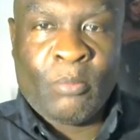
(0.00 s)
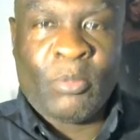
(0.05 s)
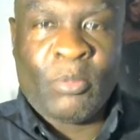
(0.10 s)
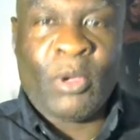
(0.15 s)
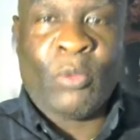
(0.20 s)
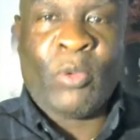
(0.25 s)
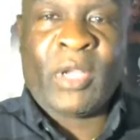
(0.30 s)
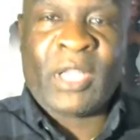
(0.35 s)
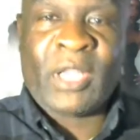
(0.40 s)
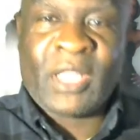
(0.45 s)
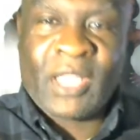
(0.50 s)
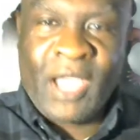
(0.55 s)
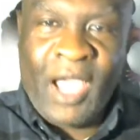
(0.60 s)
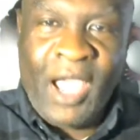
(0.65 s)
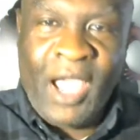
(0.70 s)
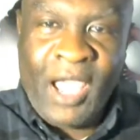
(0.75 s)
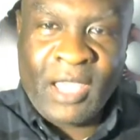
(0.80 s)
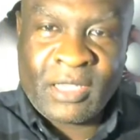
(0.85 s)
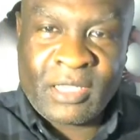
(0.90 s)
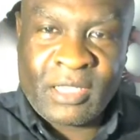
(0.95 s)
But when
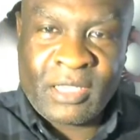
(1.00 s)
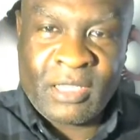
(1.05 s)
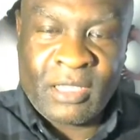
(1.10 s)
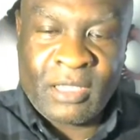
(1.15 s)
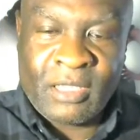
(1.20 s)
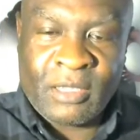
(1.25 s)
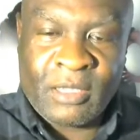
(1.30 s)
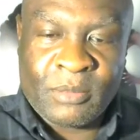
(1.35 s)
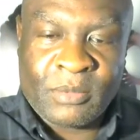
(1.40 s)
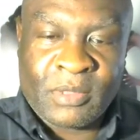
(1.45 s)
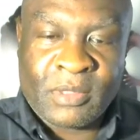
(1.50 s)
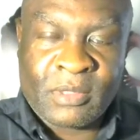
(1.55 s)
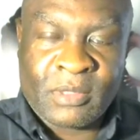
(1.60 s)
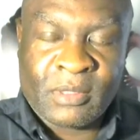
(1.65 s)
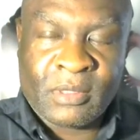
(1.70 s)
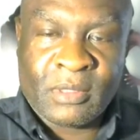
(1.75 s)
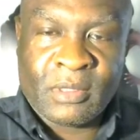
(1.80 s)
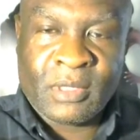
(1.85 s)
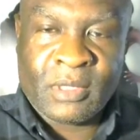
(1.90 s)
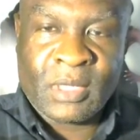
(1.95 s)
God comes,
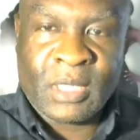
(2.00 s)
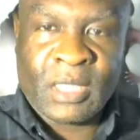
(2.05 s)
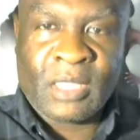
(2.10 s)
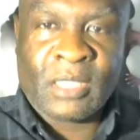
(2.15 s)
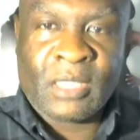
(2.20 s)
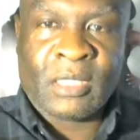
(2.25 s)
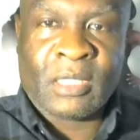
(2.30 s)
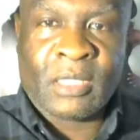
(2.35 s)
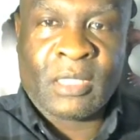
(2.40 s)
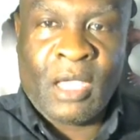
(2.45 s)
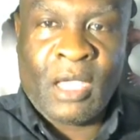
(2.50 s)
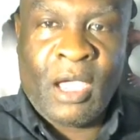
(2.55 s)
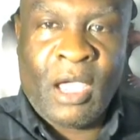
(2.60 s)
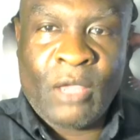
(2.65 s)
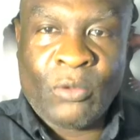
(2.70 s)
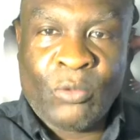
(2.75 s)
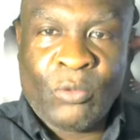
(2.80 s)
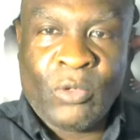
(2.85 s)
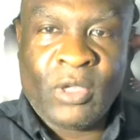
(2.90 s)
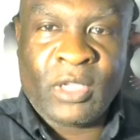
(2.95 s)

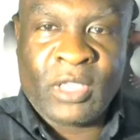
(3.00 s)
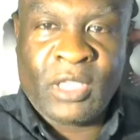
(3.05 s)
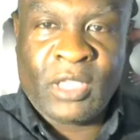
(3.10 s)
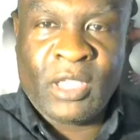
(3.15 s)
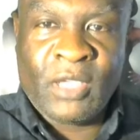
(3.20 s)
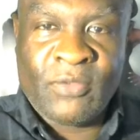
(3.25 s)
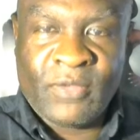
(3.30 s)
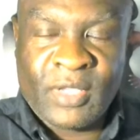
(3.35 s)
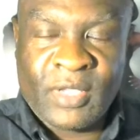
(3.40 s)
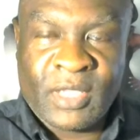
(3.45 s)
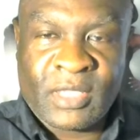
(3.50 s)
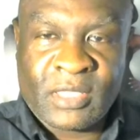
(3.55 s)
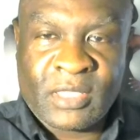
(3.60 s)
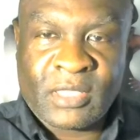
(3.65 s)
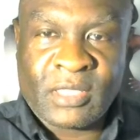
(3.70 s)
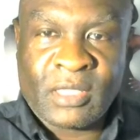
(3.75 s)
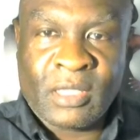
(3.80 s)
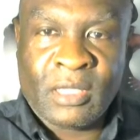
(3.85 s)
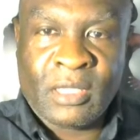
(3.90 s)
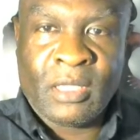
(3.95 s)
God will give
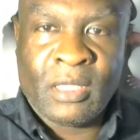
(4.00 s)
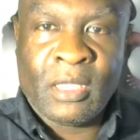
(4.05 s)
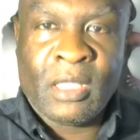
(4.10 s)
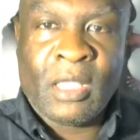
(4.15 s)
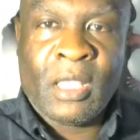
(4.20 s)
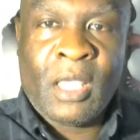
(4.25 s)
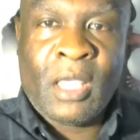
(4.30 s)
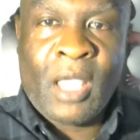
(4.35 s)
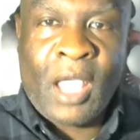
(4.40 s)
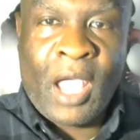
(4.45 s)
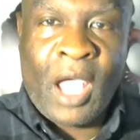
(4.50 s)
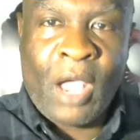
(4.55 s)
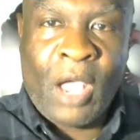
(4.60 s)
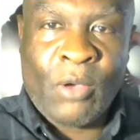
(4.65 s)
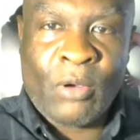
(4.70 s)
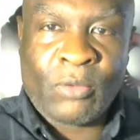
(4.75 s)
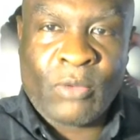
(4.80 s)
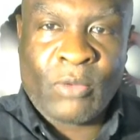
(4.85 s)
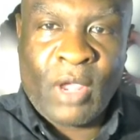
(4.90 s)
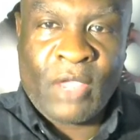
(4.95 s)
us
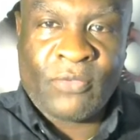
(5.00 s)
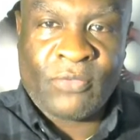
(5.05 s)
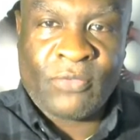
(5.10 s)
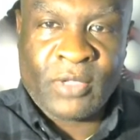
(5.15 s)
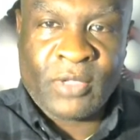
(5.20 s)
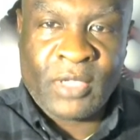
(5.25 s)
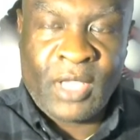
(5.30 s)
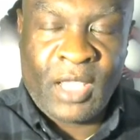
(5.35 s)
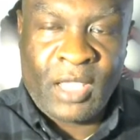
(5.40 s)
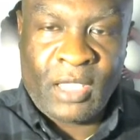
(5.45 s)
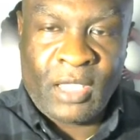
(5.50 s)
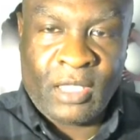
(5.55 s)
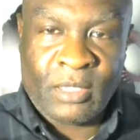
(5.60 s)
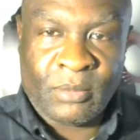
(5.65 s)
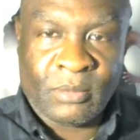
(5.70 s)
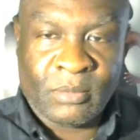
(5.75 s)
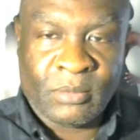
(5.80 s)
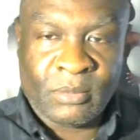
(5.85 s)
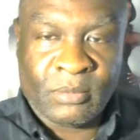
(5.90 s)
our rightful name.